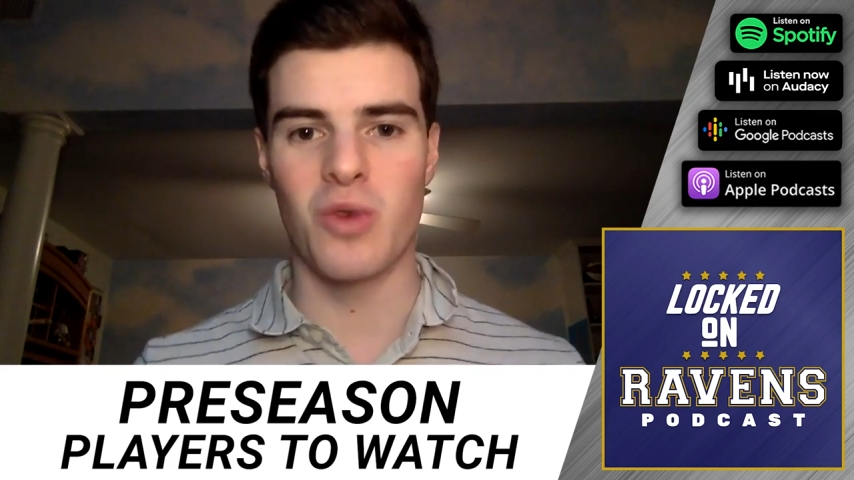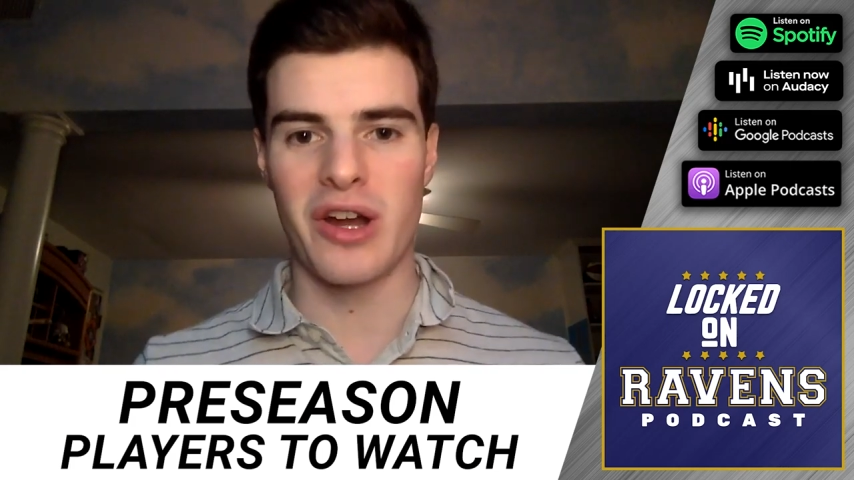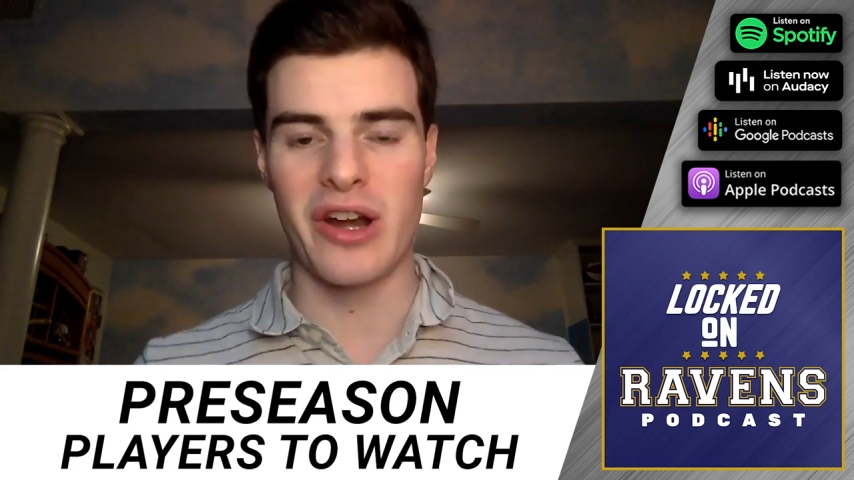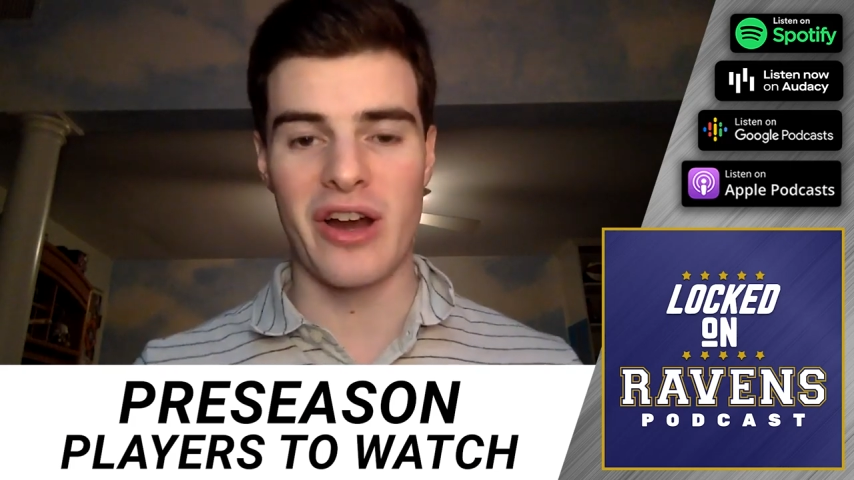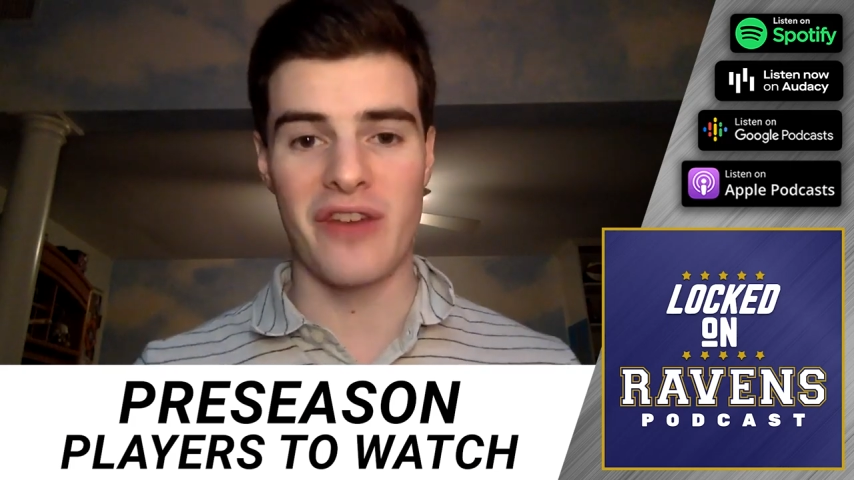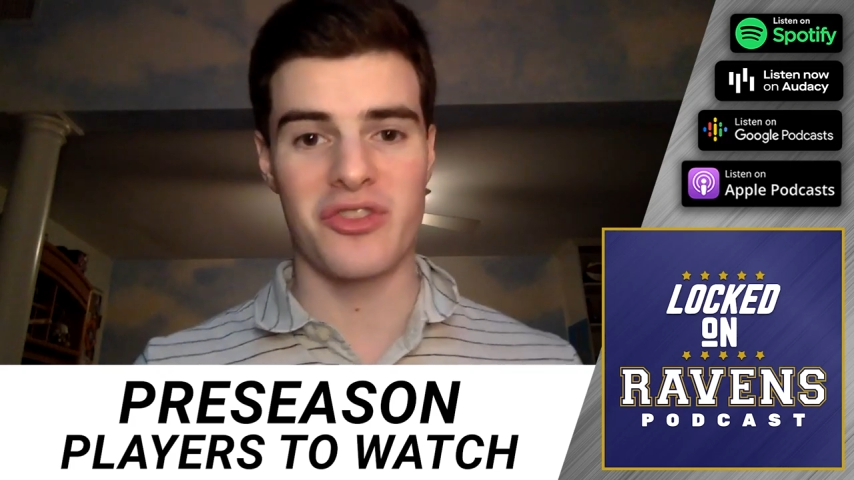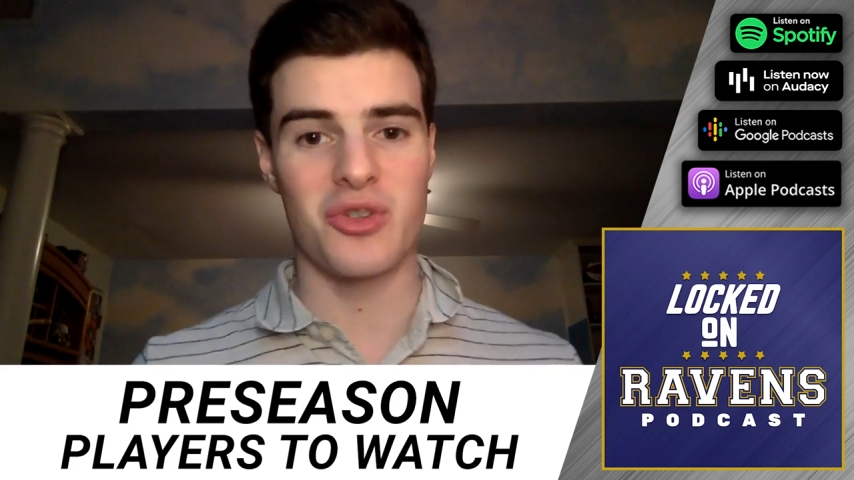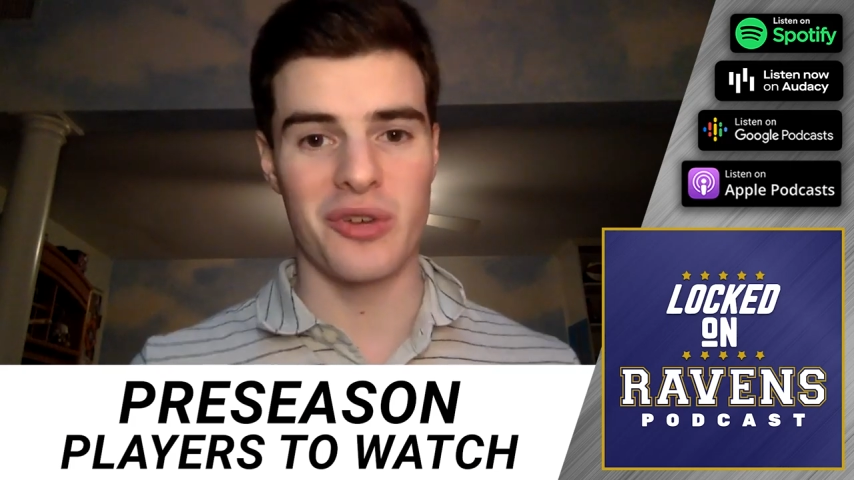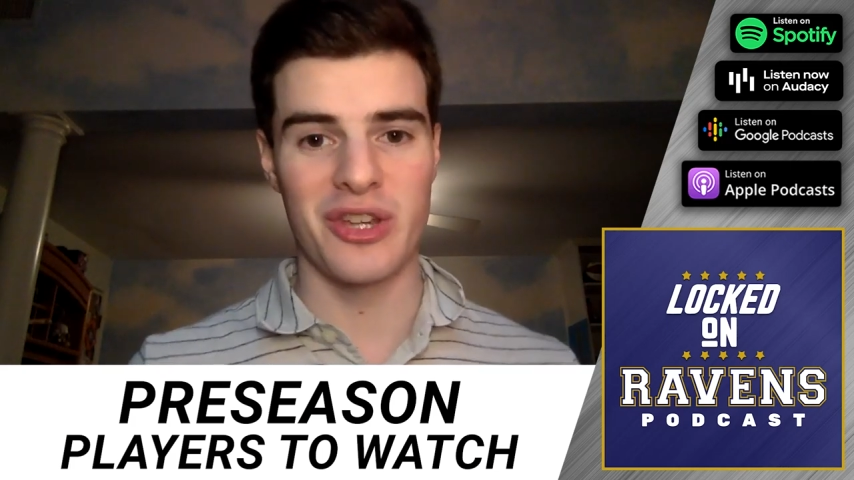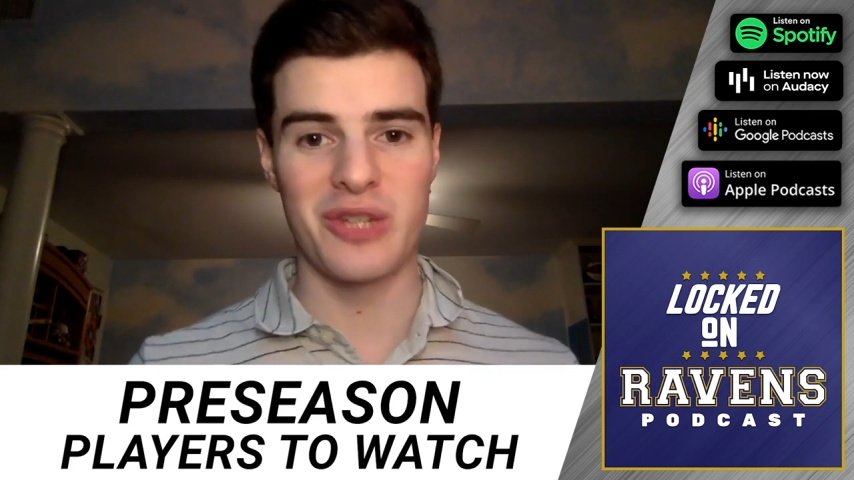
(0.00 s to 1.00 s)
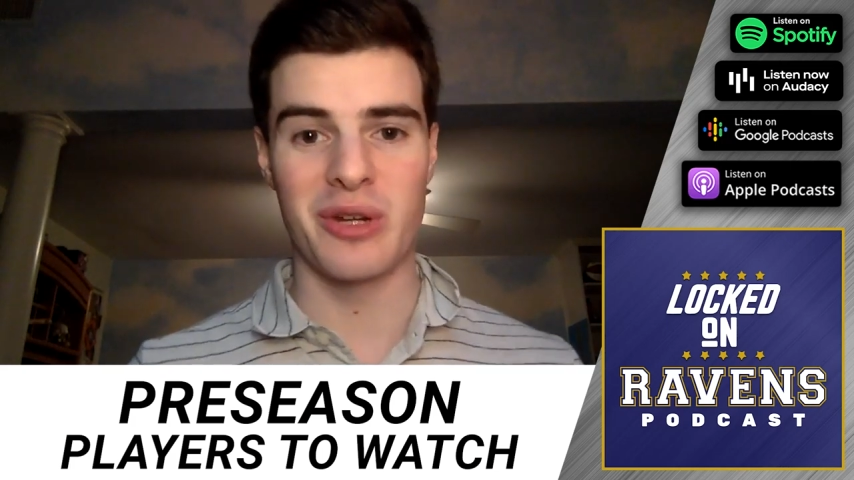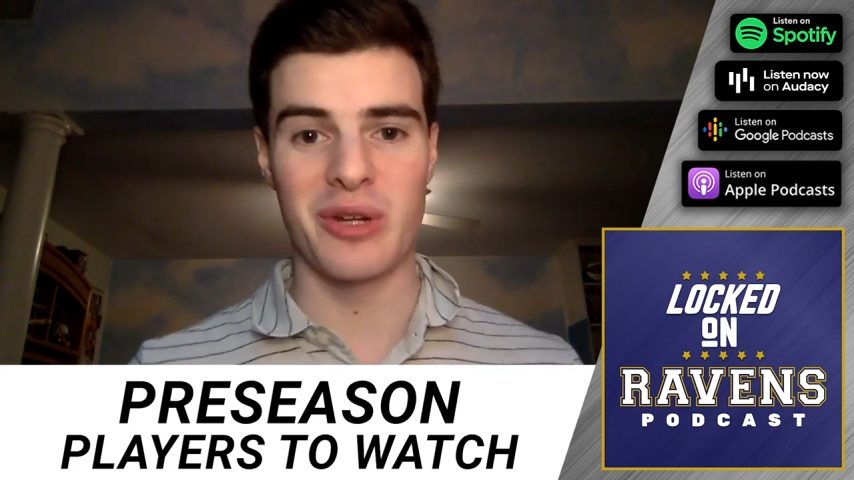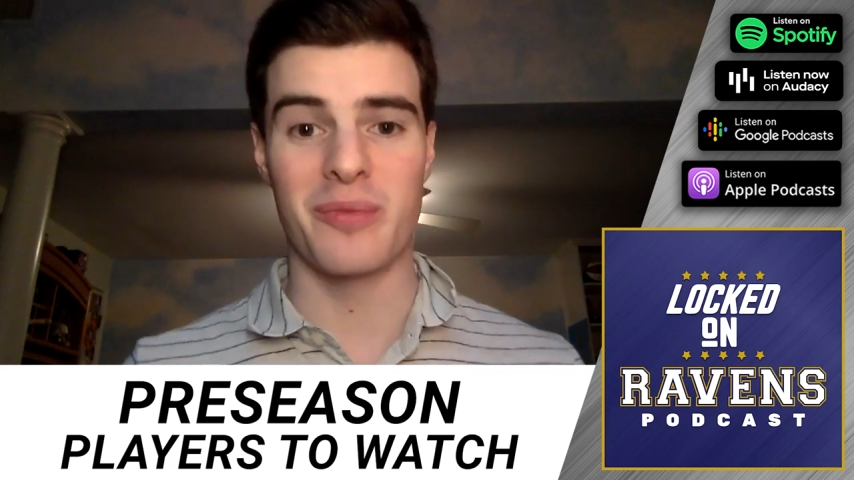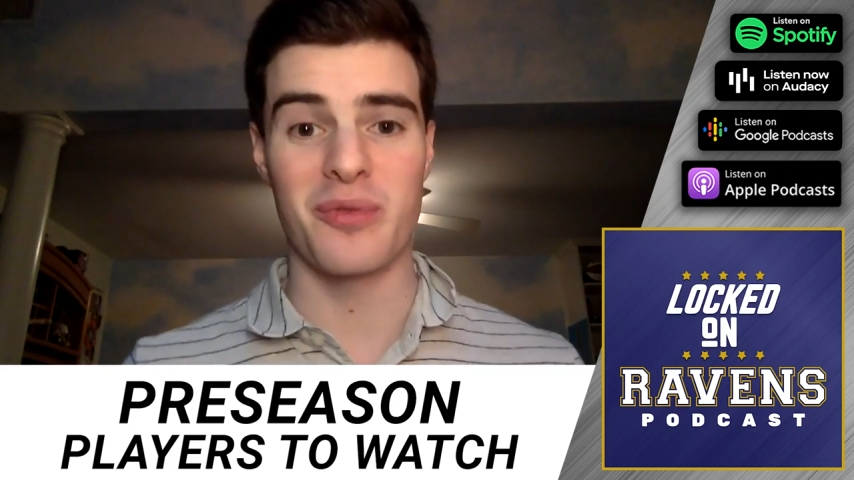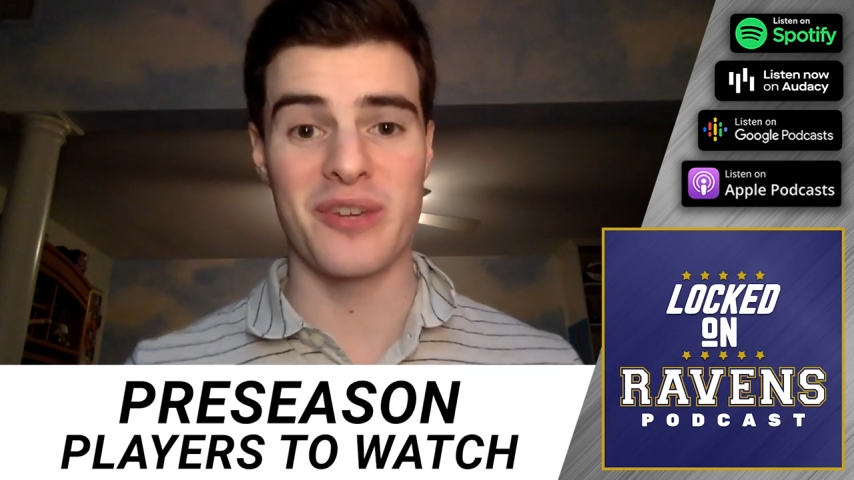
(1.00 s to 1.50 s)
one of the
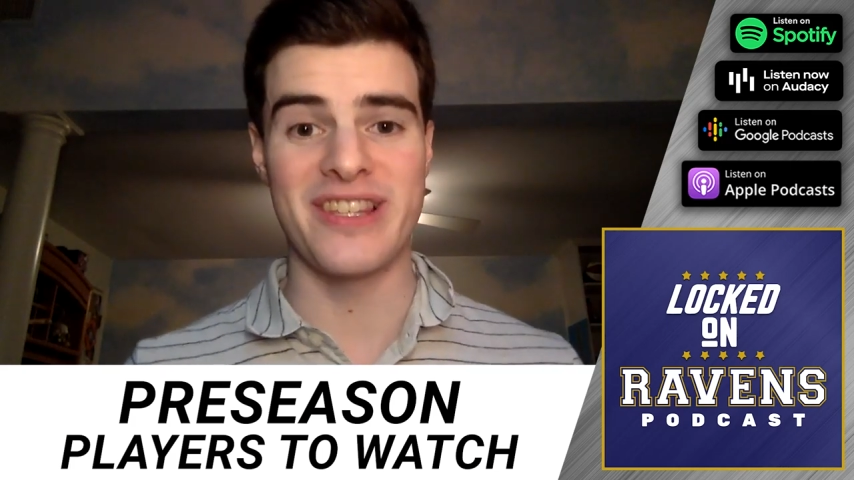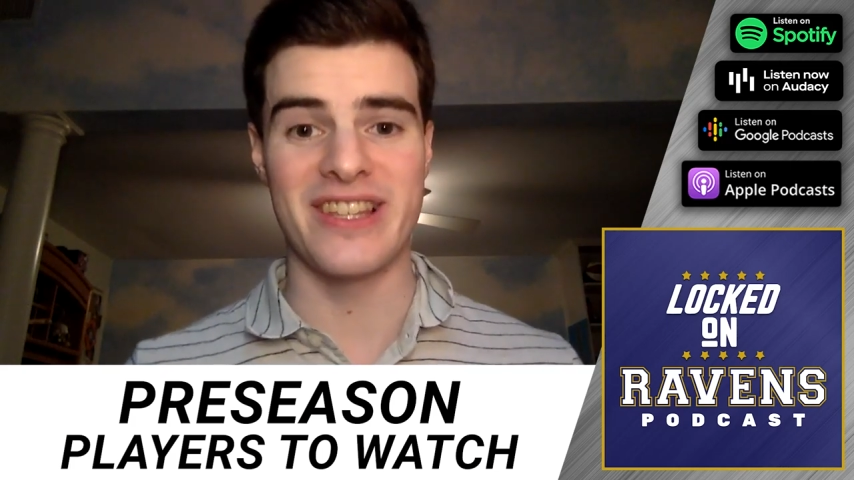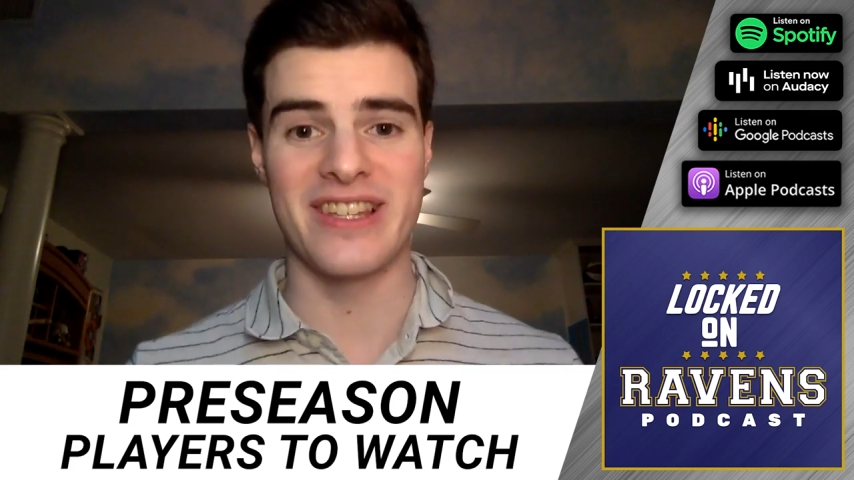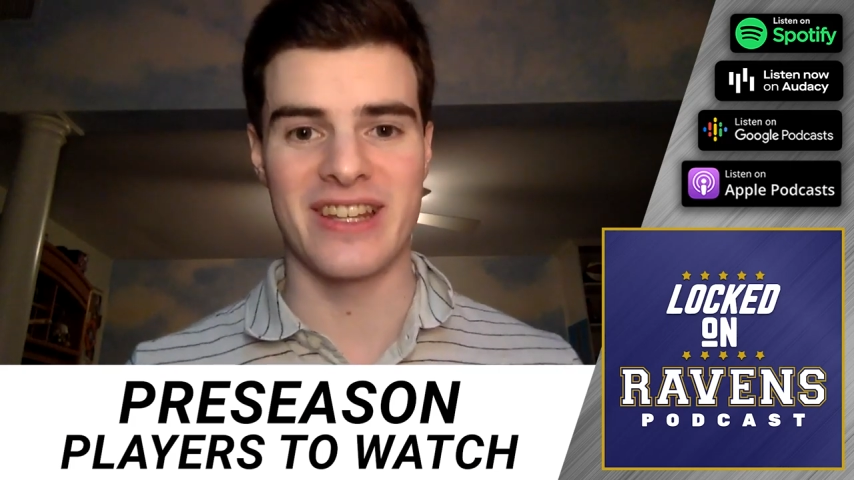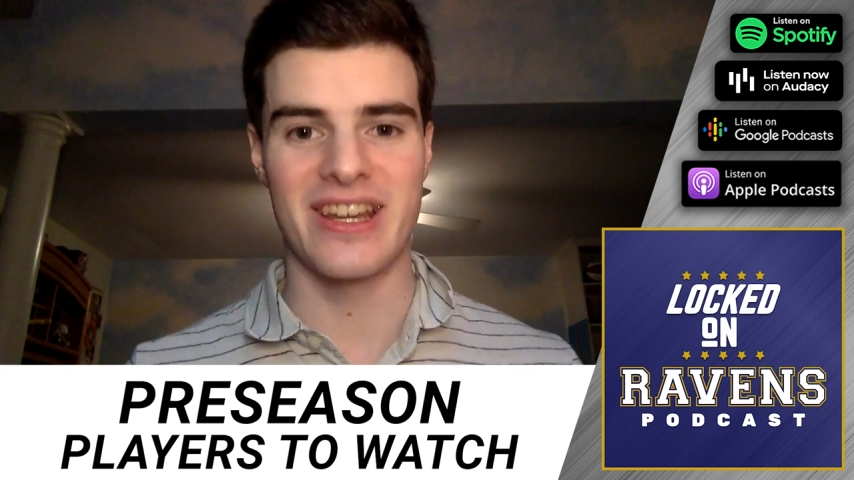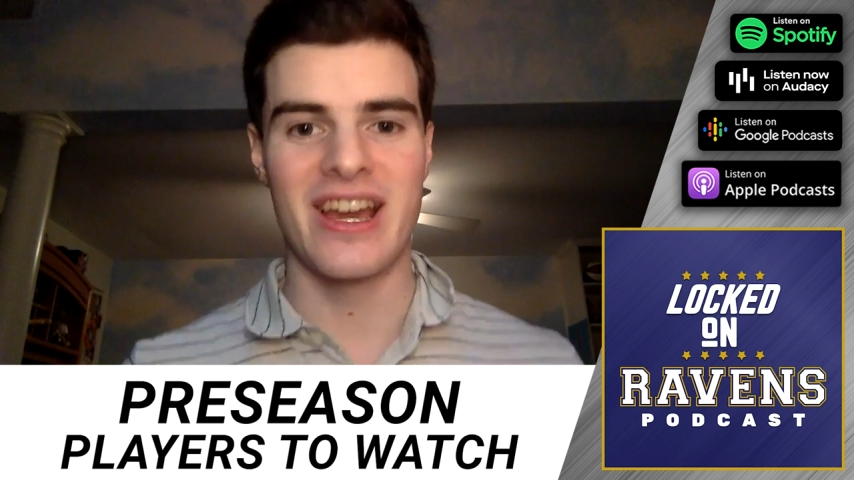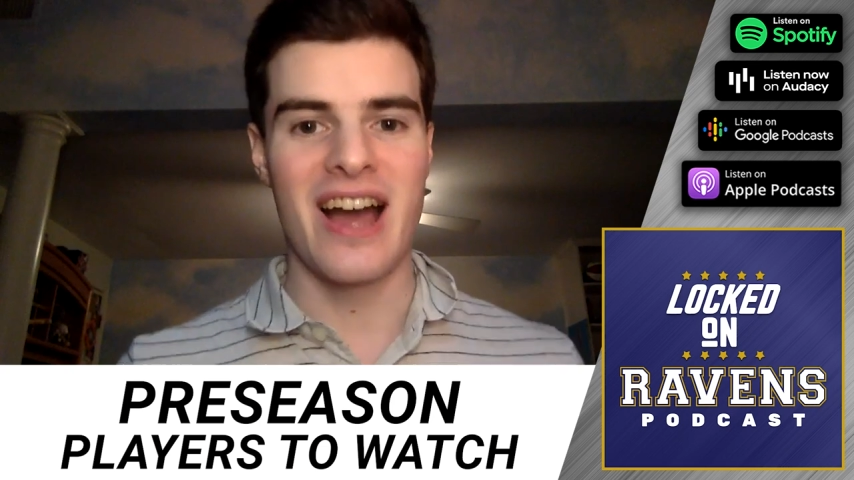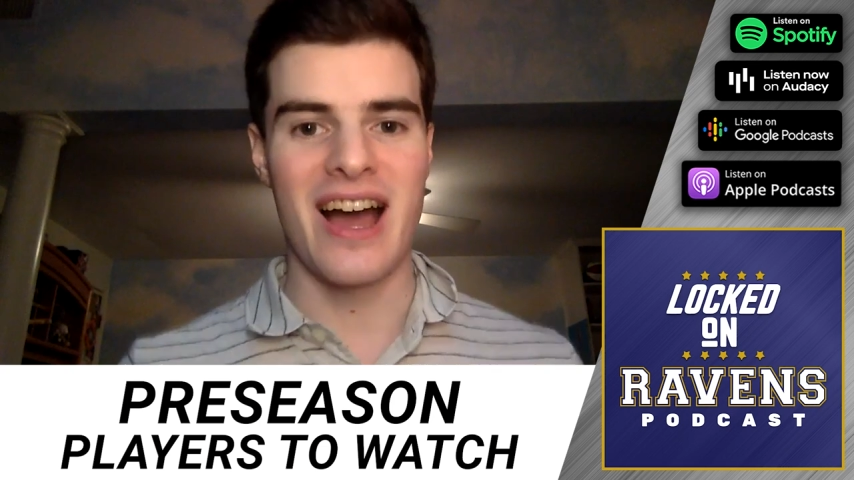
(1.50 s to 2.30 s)
2021 preseason.